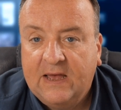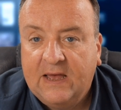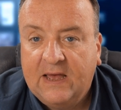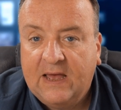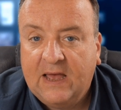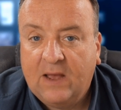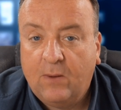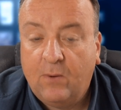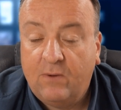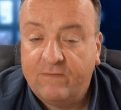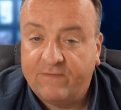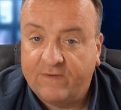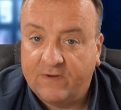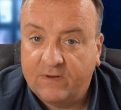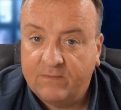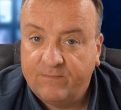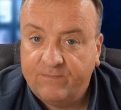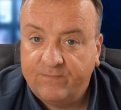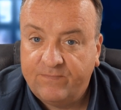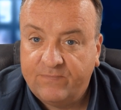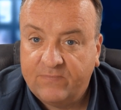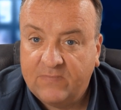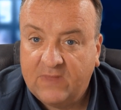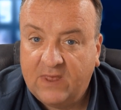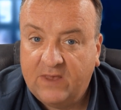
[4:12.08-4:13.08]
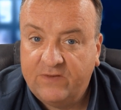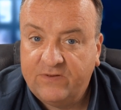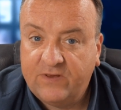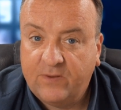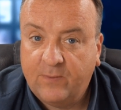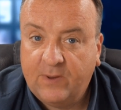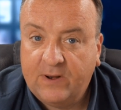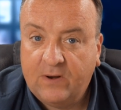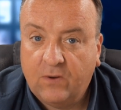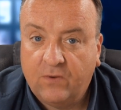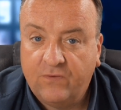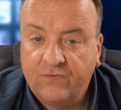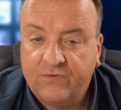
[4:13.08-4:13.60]
However, as he
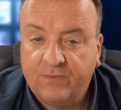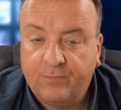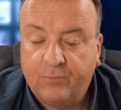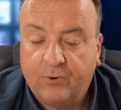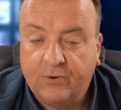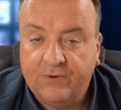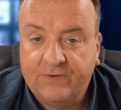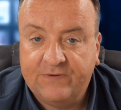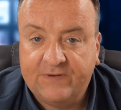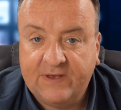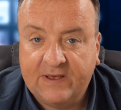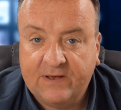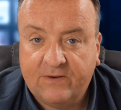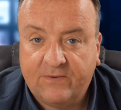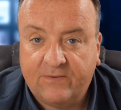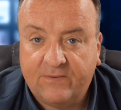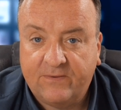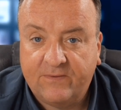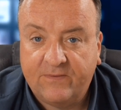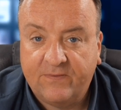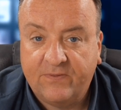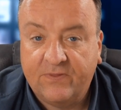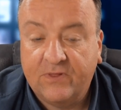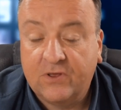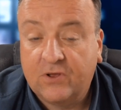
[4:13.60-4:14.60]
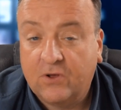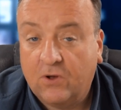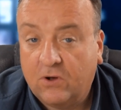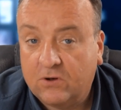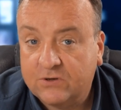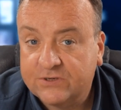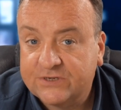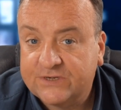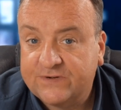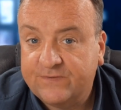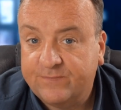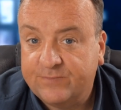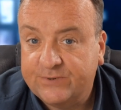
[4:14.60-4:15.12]
went on to point out, the
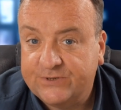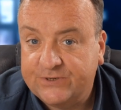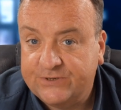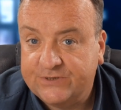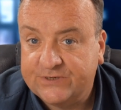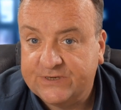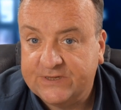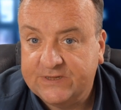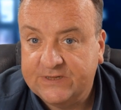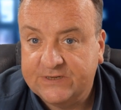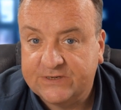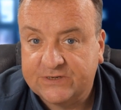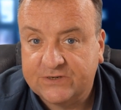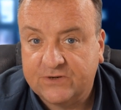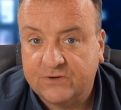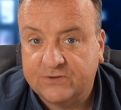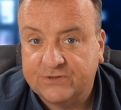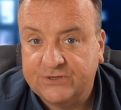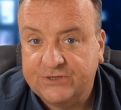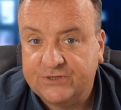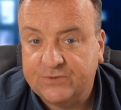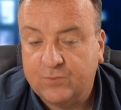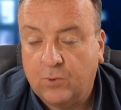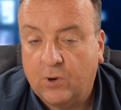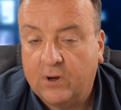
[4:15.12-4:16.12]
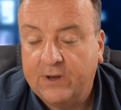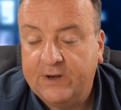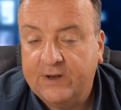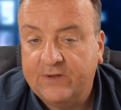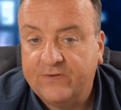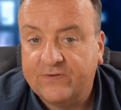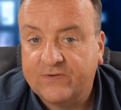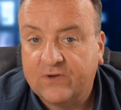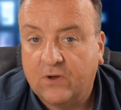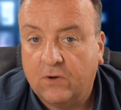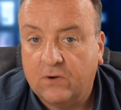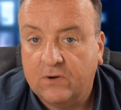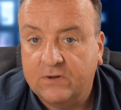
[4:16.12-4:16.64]
cost of producing this Scottish wine in
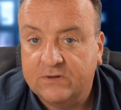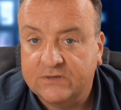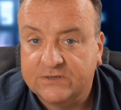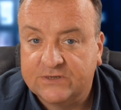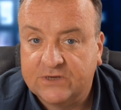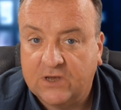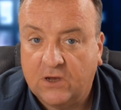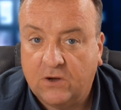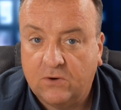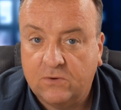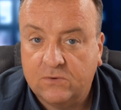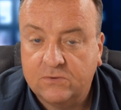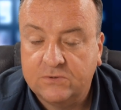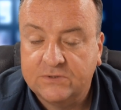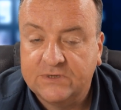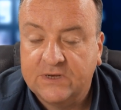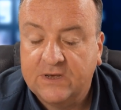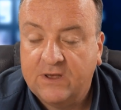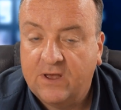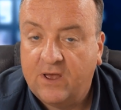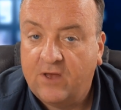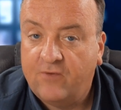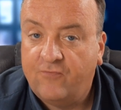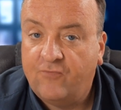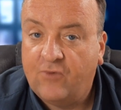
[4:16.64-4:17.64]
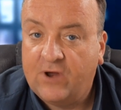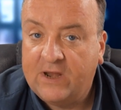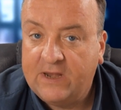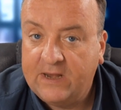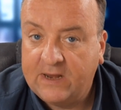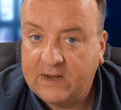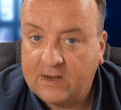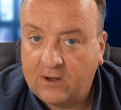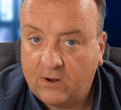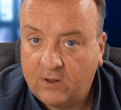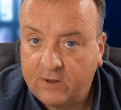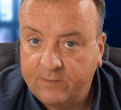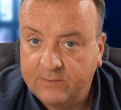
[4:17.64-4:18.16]
Scotland's cold and rainy
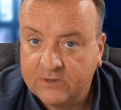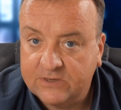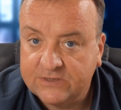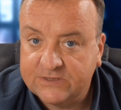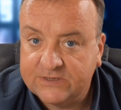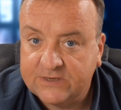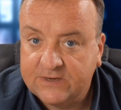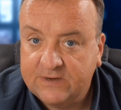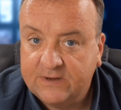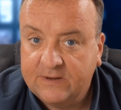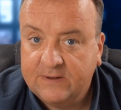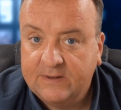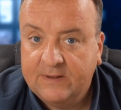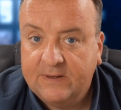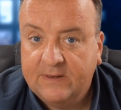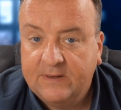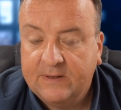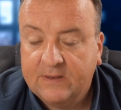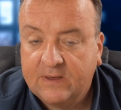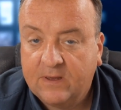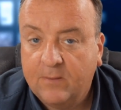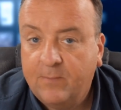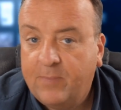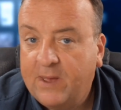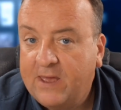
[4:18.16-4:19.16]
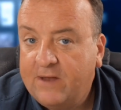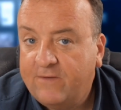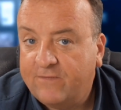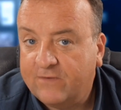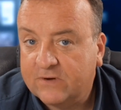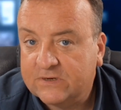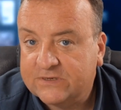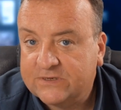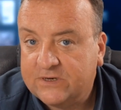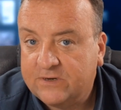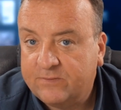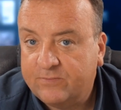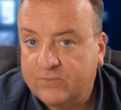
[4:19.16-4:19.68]
climate, compared for
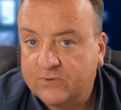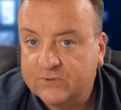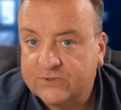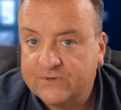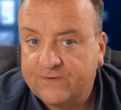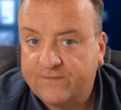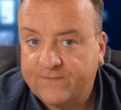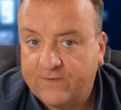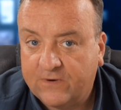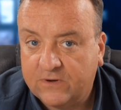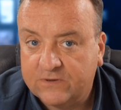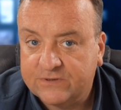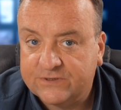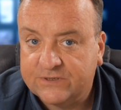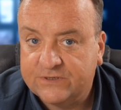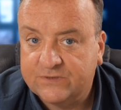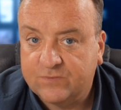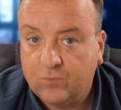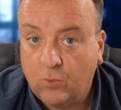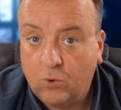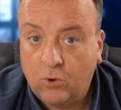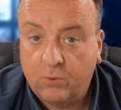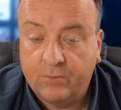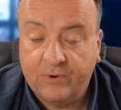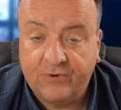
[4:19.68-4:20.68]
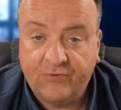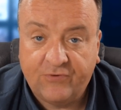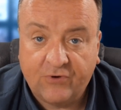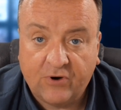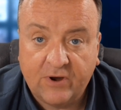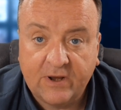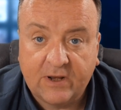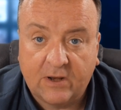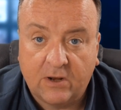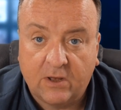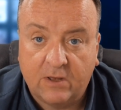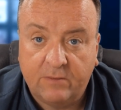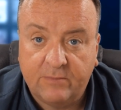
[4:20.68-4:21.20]
example to France's warm and dry
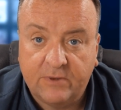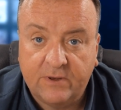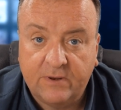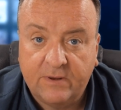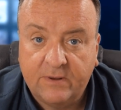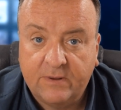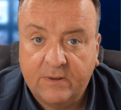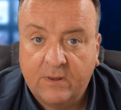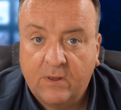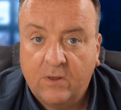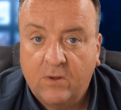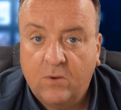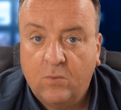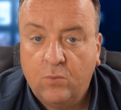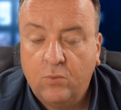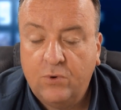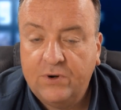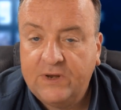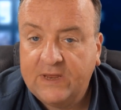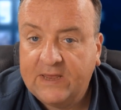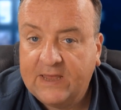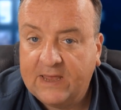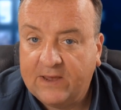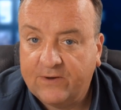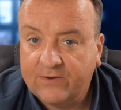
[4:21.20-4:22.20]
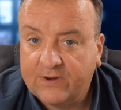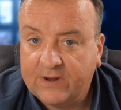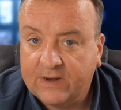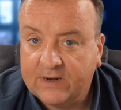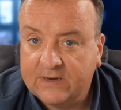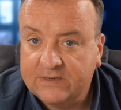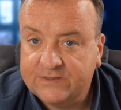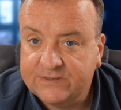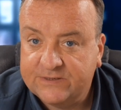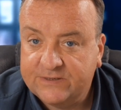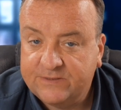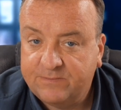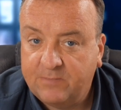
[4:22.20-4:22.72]
climate, would, he
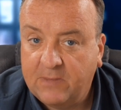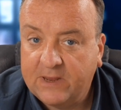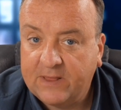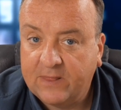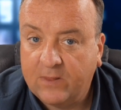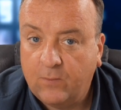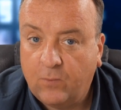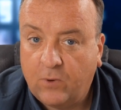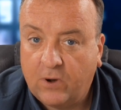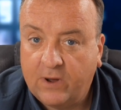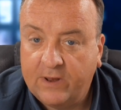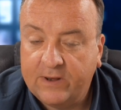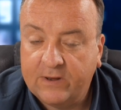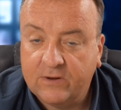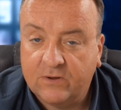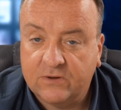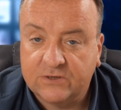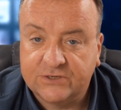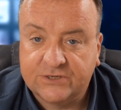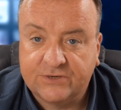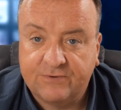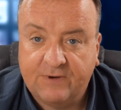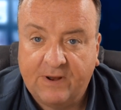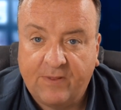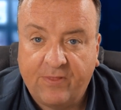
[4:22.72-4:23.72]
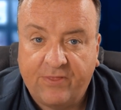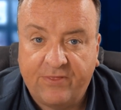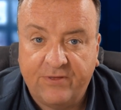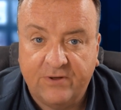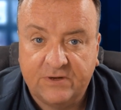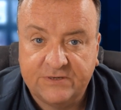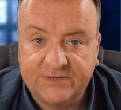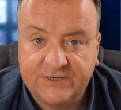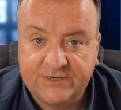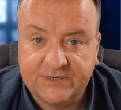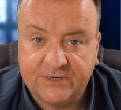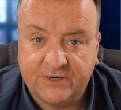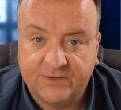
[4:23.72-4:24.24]
calculated, make the wine cost around
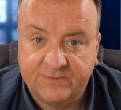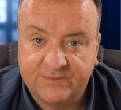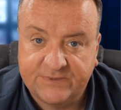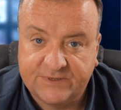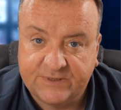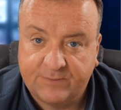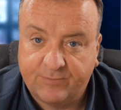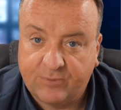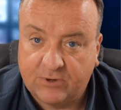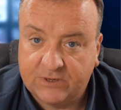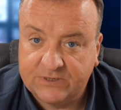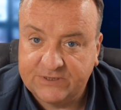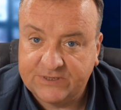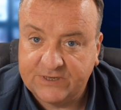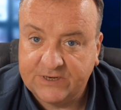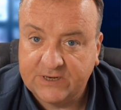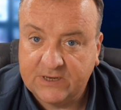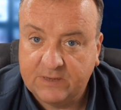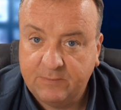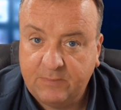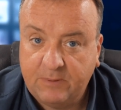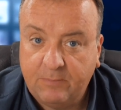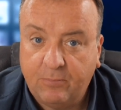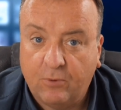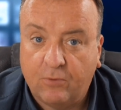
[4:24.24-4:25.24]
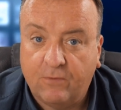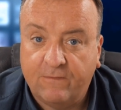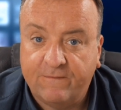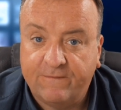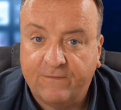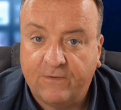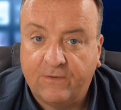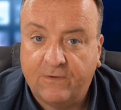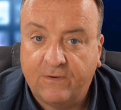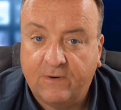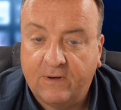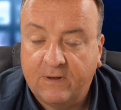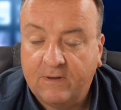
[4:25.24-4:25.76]
30 times the price that it can be bought
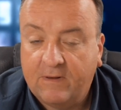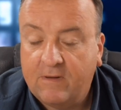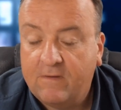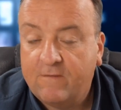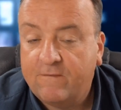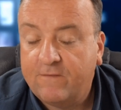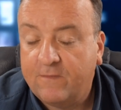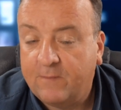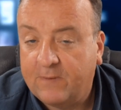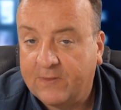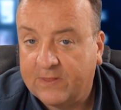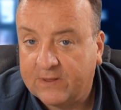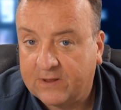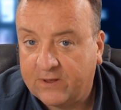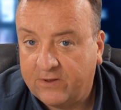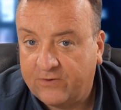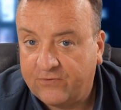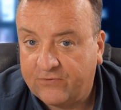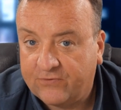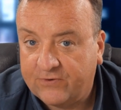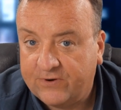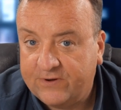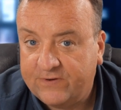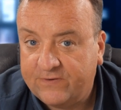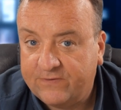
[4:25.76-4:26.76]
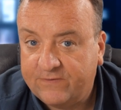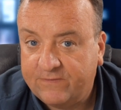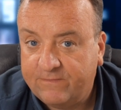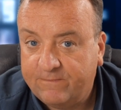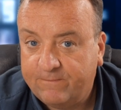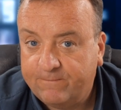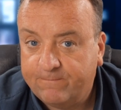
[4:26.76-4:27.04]
for from other countries.